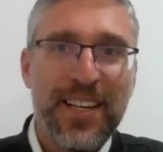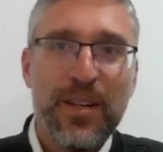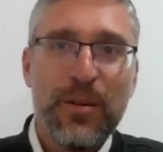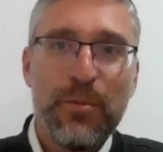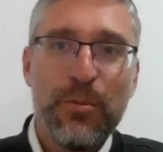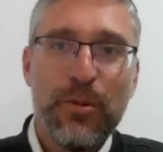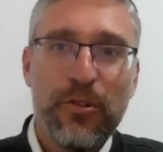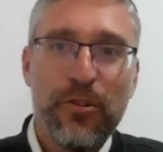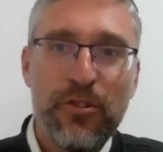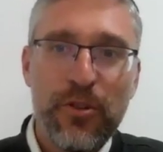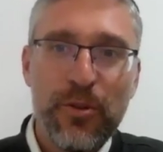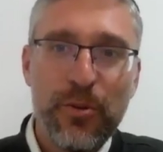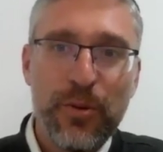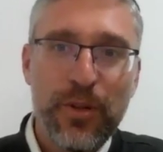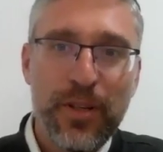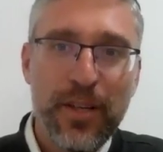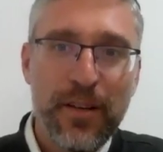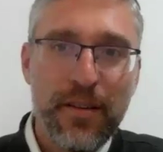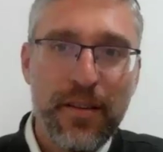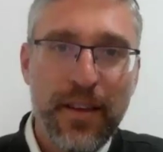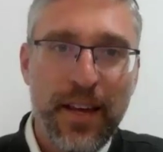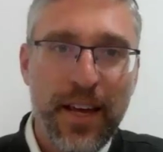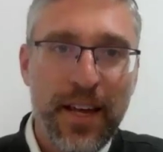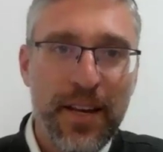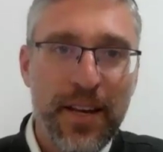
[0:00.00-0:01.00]
which you can
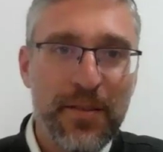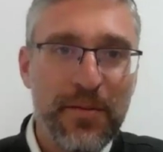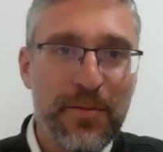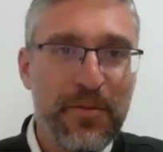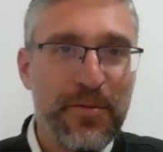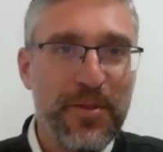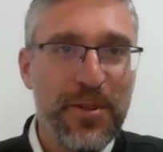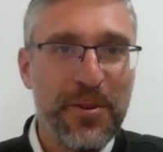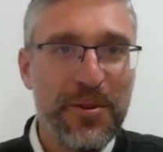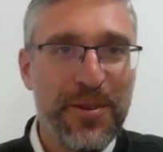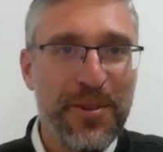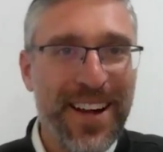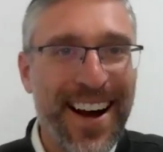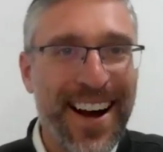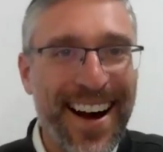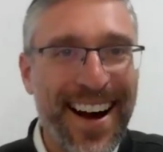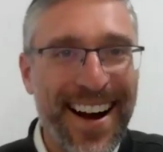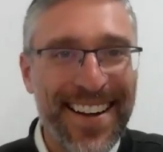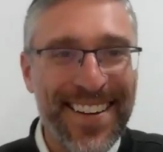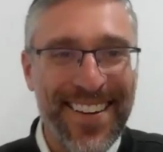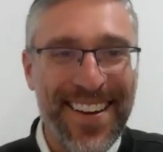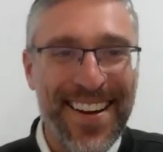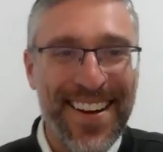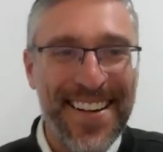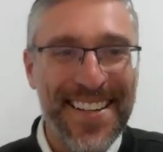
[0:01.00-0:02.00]
then view the
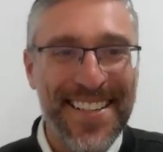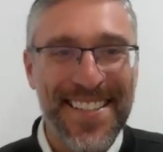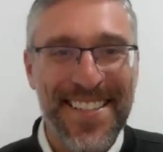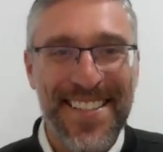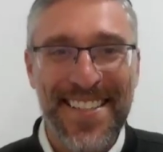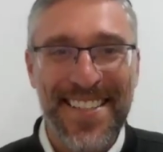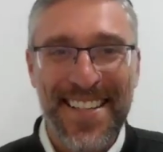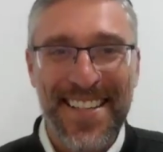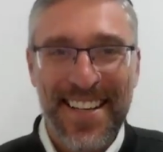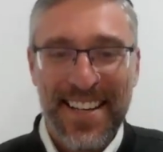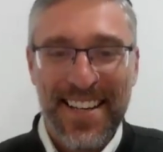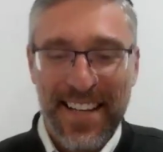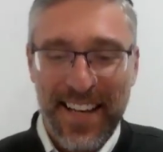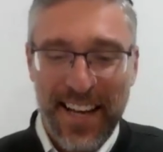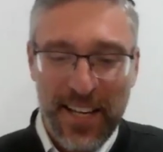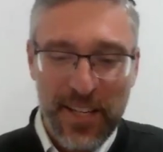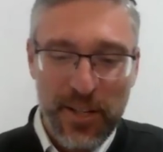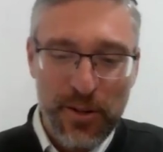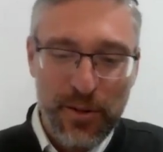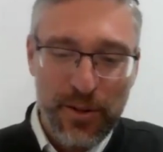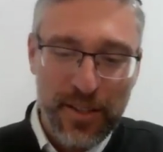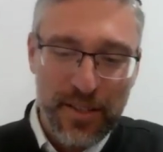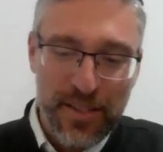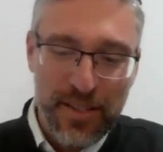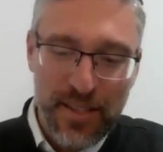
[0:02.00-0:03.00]
highlights and you
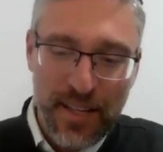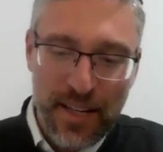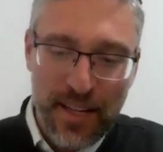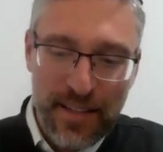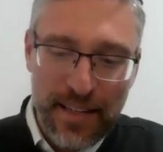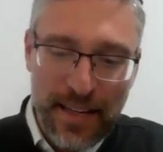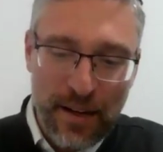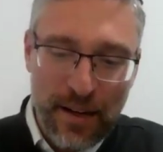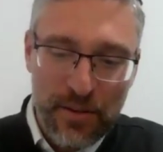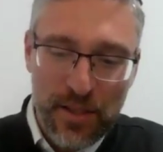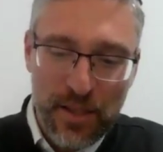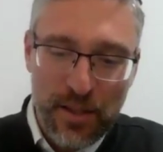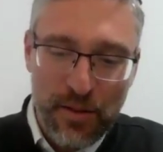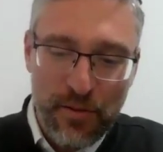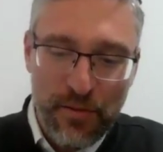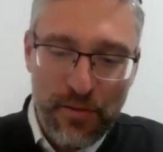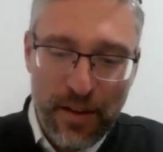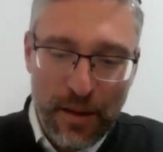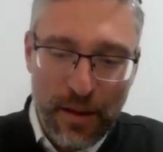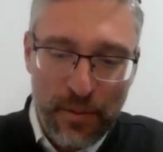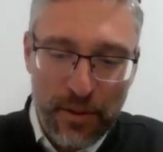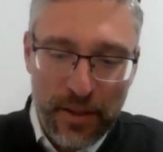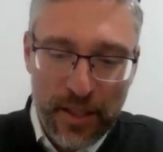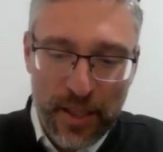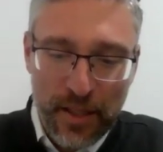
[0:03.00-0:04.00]
can send out to your
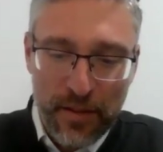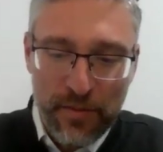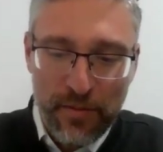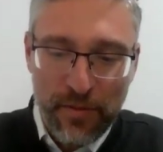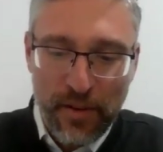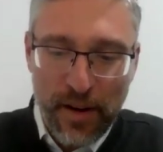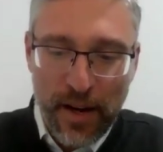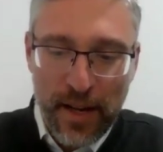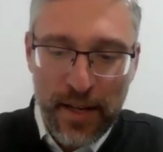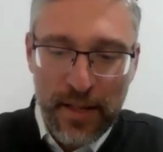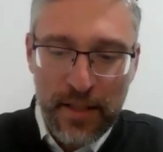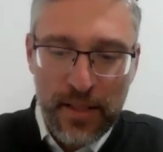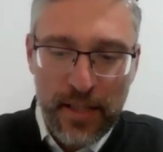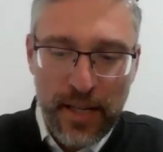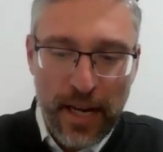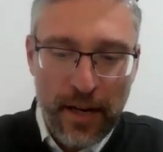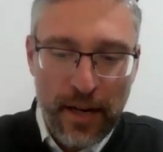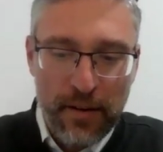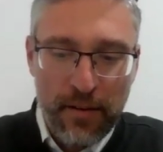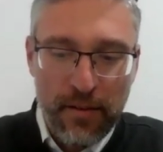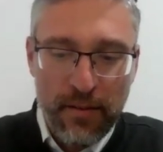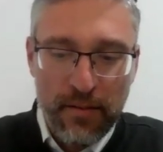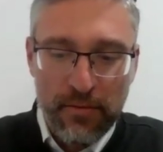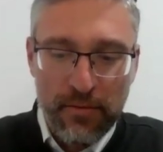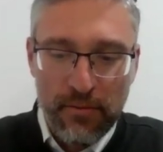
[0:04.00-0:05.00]
family and friends. And
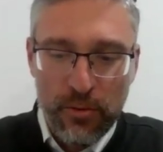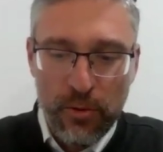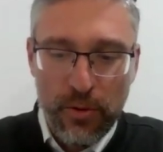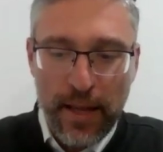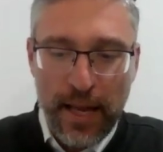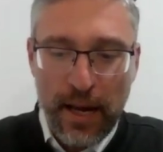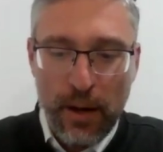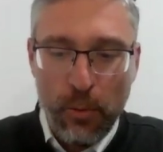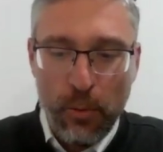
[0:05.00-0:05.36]
through that